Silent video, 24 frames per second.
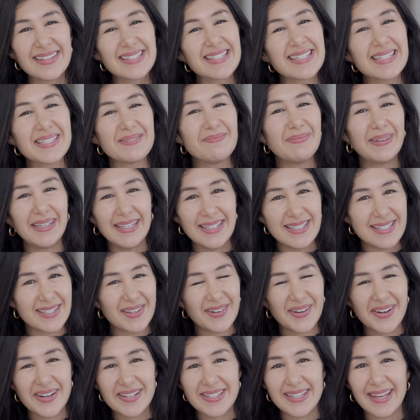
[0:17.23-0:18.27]
This is a mini
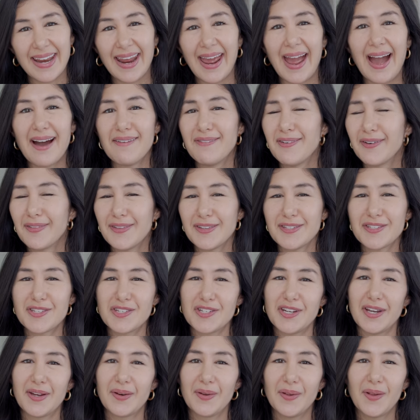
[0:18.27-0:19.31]
series that I have on this
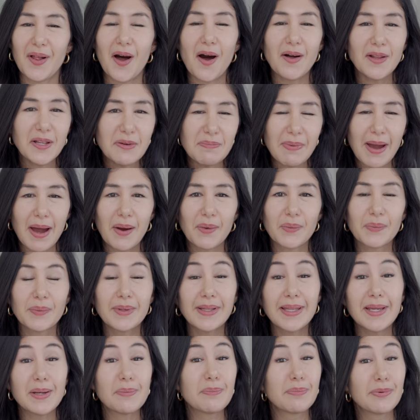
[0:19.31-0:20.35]
channel all about
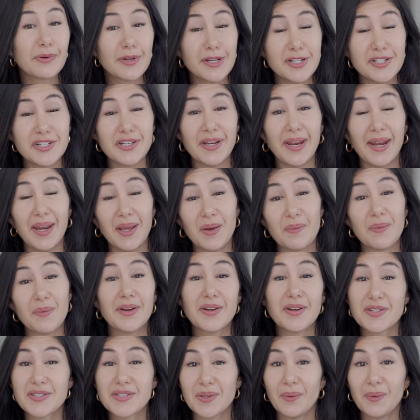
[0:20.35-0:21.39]
really appreciating what
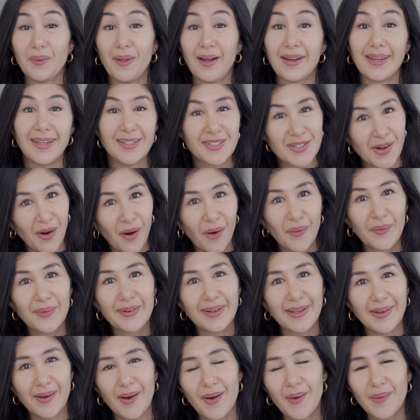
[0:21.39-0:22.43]
you're so lucky to
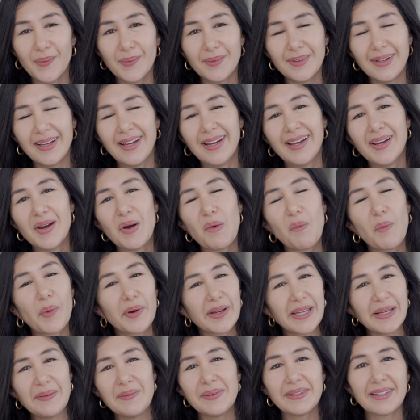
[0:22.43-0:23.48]
already own,
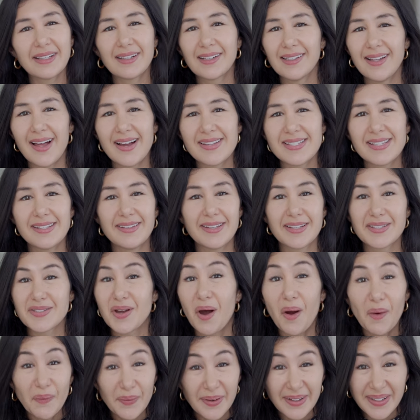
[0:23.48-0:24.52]
working with the closet that's
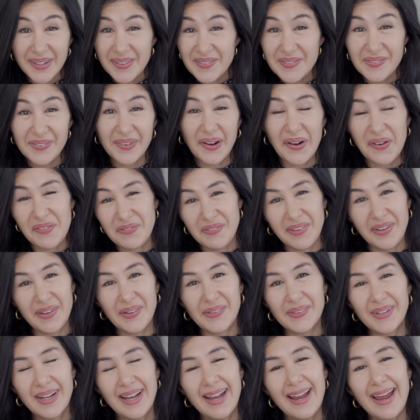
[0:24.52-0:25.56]
already in front of
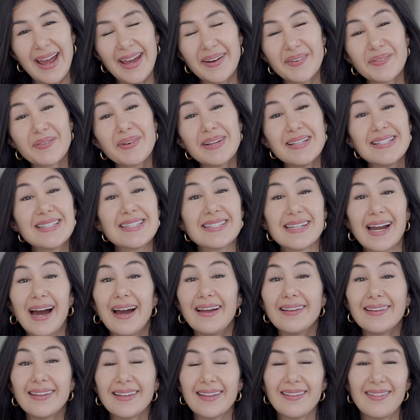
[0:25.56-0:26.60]
you, and
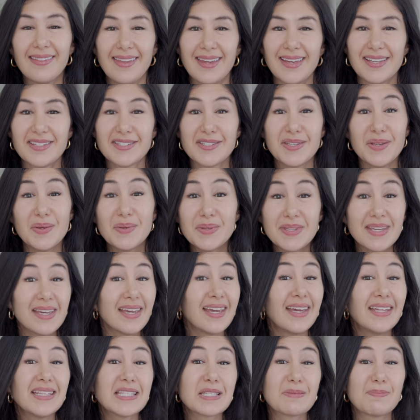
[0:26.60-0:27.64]
restyling things
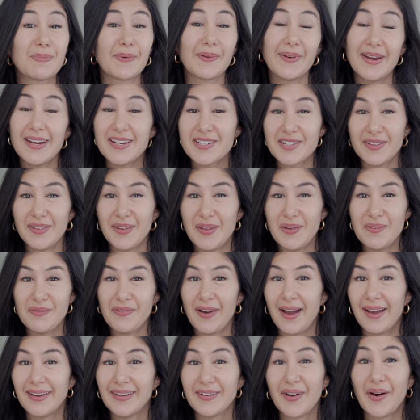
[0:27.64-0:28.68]
using inspiration that you
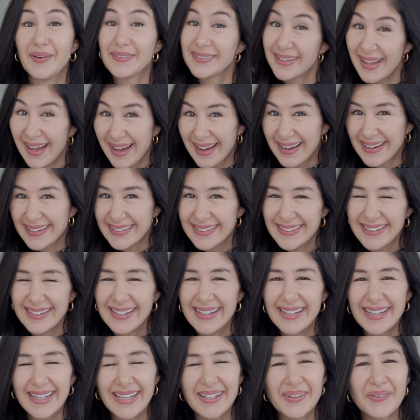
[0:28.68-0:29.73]
find online
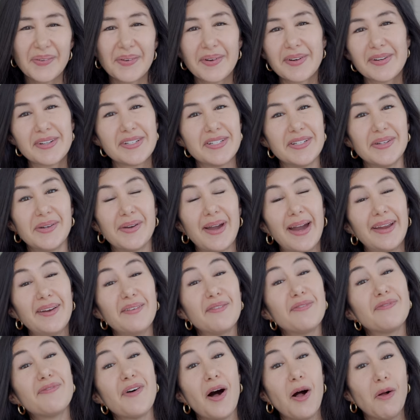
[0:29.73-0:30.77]
in order to kind
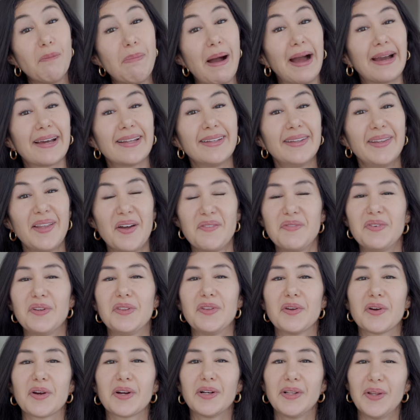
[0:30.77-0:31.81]
of fall back in love
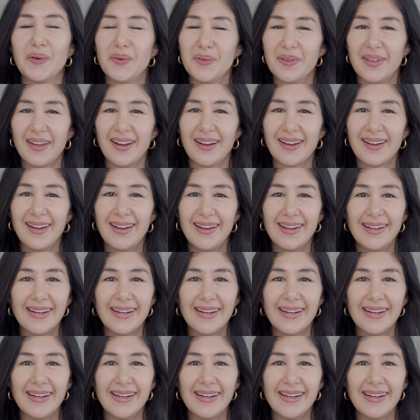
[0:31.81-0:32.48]
with your clothing.